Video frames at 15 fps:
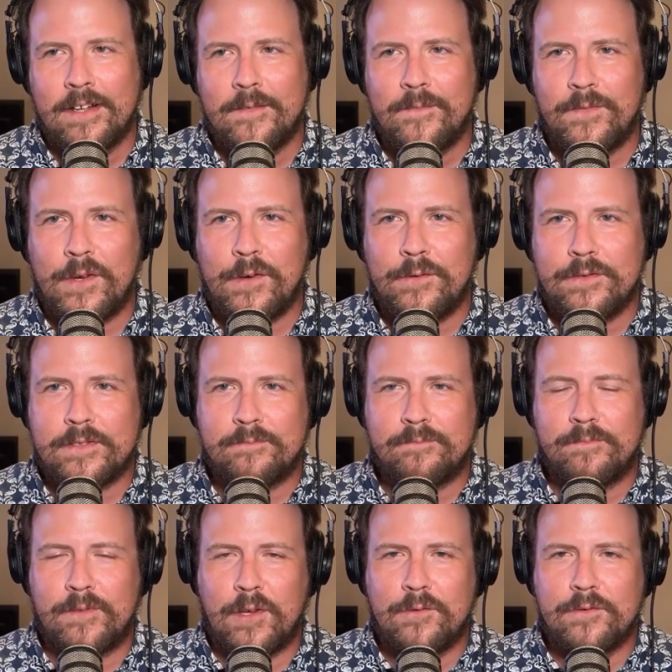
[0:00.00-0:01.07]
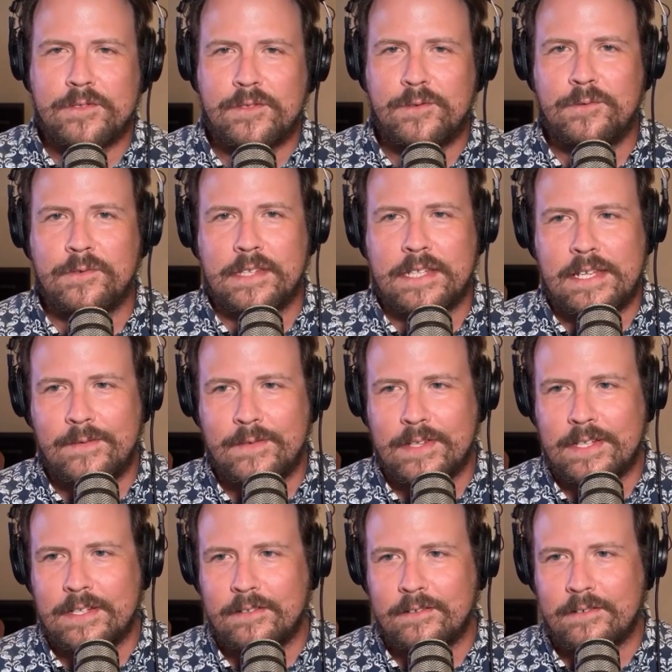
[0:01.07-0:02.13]
those two
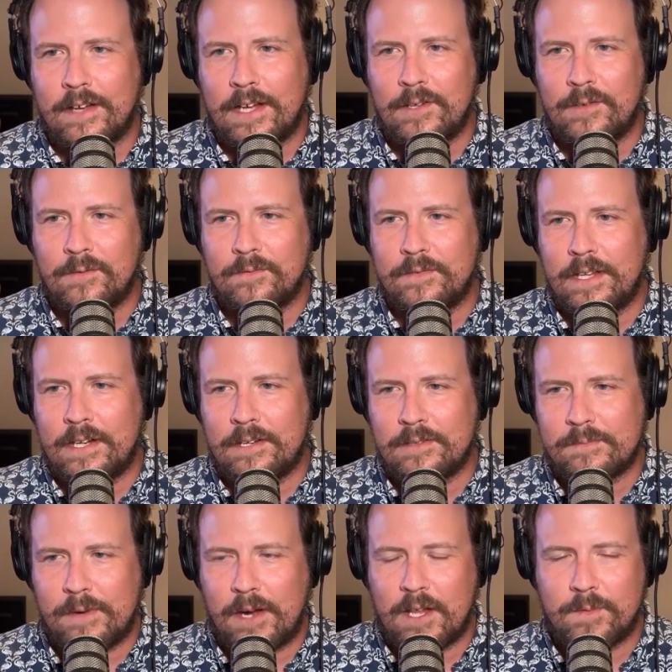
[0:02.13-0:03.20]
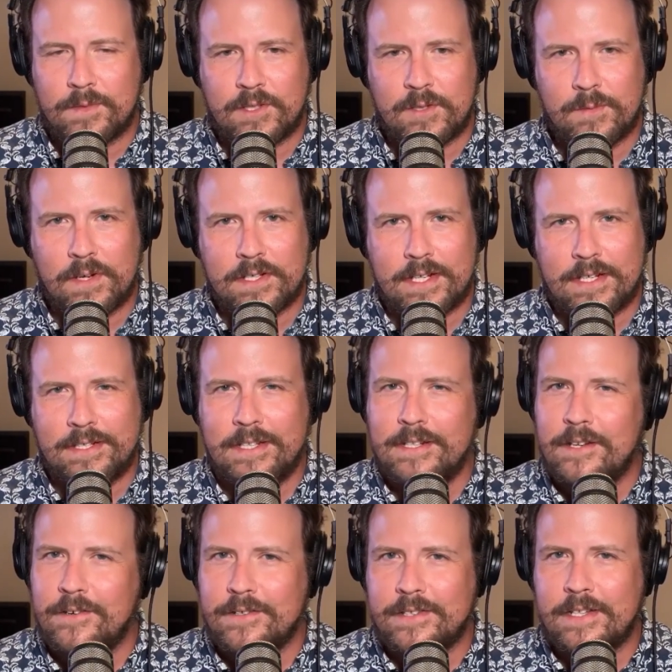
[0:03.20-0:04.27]
leaving, that doesn't bother me too much. I
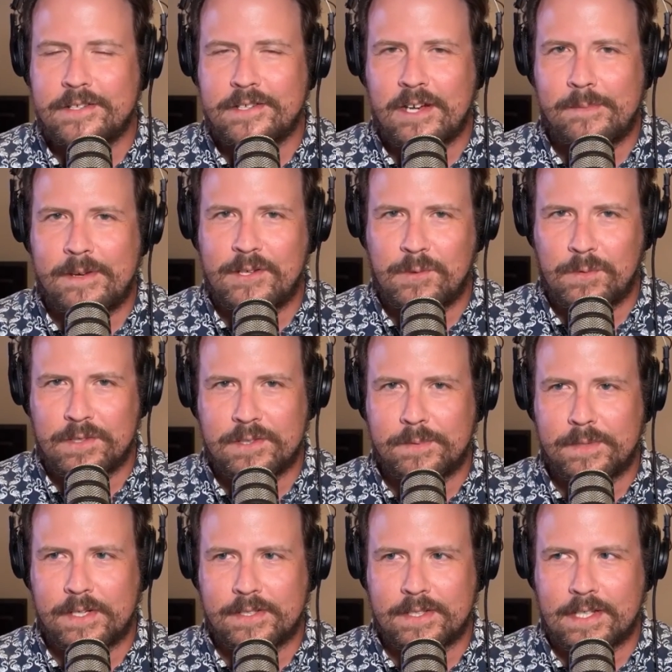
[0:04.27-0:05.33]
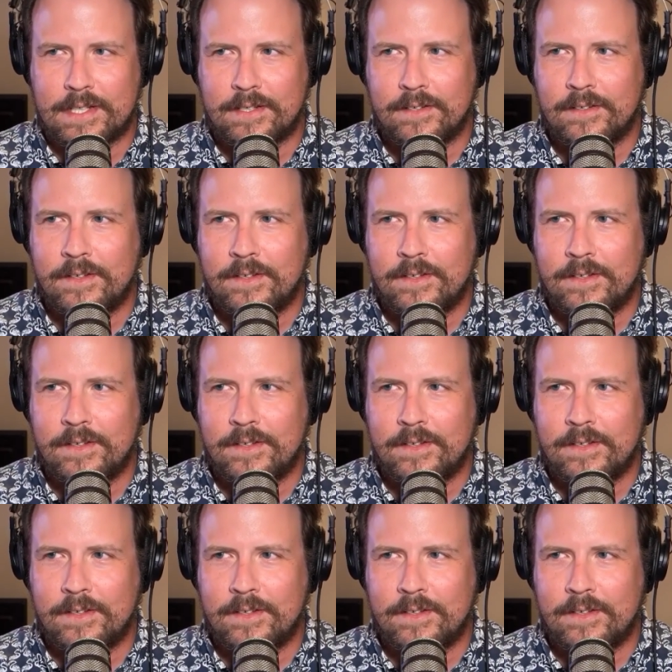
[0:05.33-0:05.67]
didn't understand the João Pedro one just because like